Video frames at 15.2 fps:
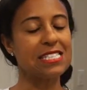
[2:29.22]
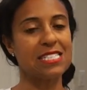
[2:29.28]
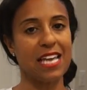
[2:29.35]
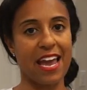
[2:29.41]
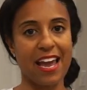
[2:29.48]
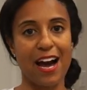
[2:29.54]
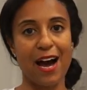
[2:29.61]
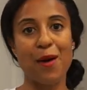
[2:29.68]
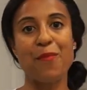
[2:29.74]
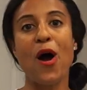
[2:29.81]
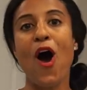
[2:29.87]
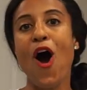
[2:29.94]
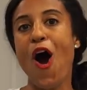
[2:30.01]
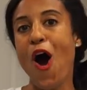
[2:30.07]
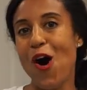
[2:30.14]
stay up
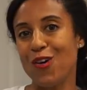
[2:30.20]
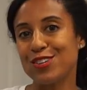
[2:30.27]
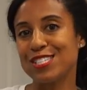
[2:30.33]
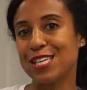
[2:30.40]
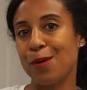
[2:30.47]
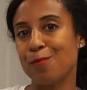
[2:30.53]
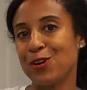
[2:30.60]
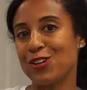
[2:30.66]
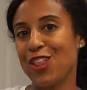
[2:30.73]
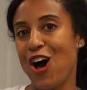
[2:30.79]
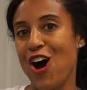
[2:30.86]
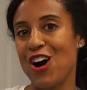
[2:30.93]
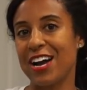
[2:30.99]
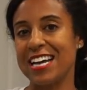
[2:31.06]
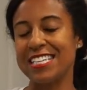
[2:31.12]
all summer
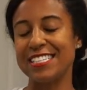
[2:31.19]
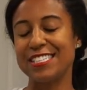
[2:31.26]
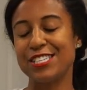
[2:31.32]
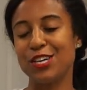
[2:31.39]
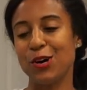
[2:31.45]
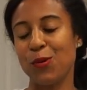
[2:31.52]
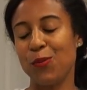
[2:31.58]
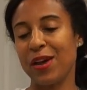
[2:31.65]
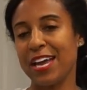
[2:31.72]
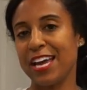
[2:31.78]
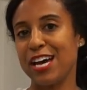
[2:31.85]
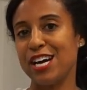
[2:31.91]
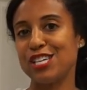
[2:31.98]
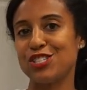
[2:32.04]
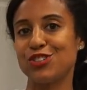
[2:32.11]
long until
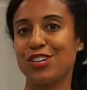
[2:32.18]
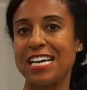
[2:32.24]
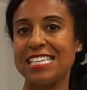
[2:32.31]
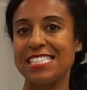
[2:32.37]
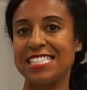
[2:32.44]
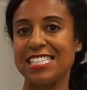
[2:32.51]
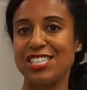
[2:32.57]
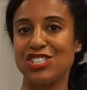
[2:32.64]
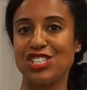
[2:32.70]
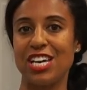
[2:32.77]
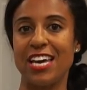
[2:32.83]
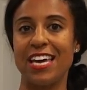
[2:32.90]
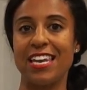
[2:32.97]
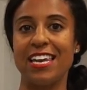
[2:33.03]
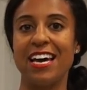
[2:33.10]
we
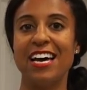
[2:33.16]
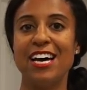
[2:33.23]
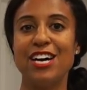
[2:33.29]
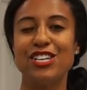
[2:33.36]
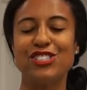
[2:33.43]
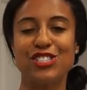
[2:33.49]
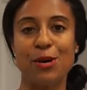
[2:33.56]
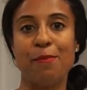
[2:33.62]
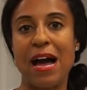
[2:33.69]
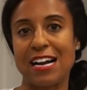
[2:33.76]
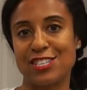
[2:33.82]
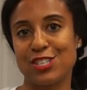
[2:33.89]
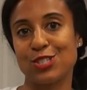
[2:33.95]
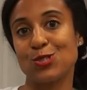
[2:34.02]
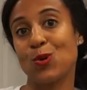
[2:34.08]
transition to
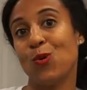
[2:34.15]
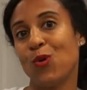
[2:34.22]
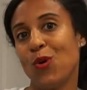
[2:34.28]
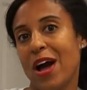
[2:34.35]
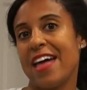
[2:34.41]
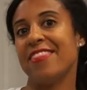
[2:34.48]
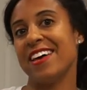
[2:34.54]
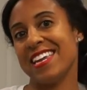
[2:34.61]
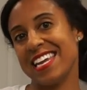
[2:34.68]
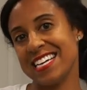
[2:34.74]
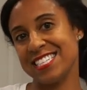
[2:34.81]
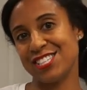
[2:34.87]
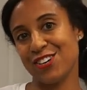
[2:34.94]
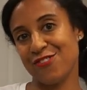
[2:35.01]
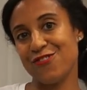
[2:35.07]
back to school and then
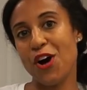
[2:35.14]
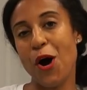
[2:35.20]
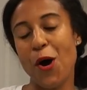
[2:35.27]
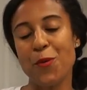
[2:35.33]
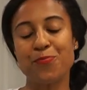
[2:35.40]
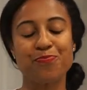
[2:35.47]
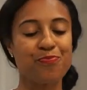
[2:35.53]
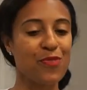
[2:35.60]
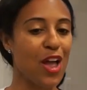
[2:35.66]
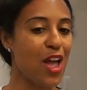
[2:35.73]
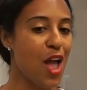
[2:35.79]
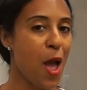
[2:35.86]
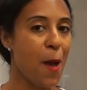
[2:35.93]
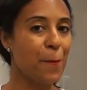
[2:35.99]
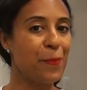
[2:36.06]
into fall.
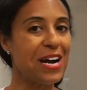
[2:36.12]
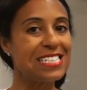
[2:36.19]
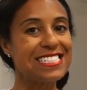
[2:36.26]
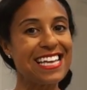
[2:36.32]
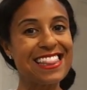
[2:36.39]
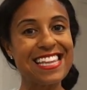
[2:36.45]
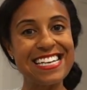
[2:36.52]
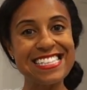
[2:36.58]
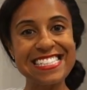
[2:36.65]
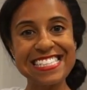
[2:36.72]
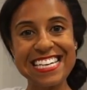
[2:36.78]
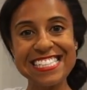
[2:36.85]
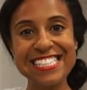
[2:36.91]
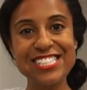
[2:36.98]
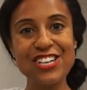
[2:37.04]
But let's
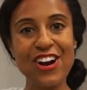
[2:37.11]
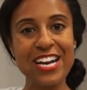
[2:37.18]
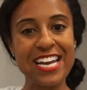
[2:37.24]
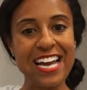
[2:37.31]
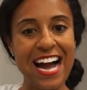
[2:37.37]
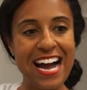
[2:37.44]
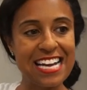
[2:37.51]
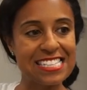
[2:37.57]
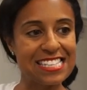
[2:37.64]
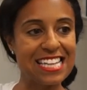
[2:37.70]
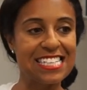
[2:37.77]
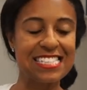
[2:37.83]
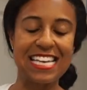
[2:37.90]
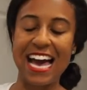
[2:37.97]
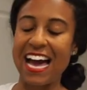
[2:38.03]
get started guys.
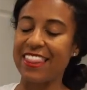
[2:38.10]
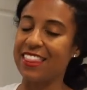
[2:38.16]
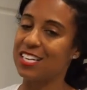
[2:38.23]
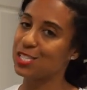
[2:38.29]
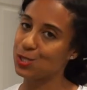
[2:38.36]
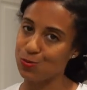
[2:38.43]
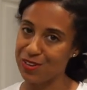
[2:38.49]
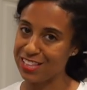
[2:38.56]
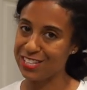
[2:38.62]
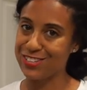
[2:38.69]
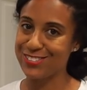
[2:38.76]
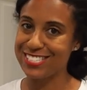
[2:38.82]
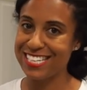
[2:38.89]
Let's add these sweet little